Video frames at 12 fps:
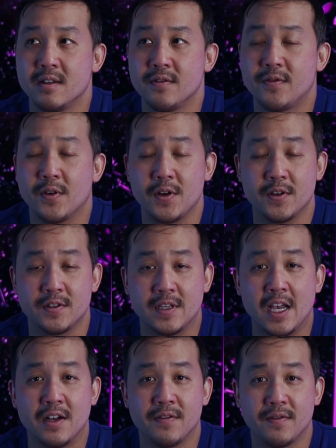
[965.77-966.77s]
for
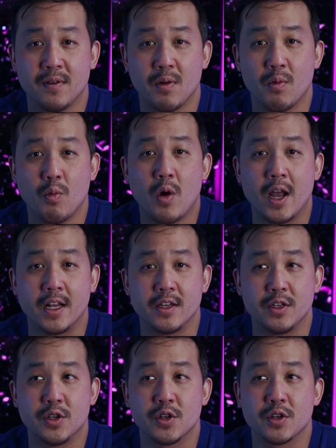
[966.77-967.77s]
yourself what
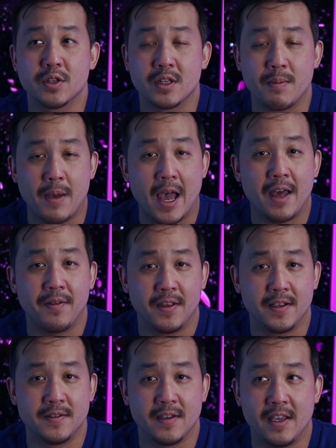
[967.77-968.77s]
your the path is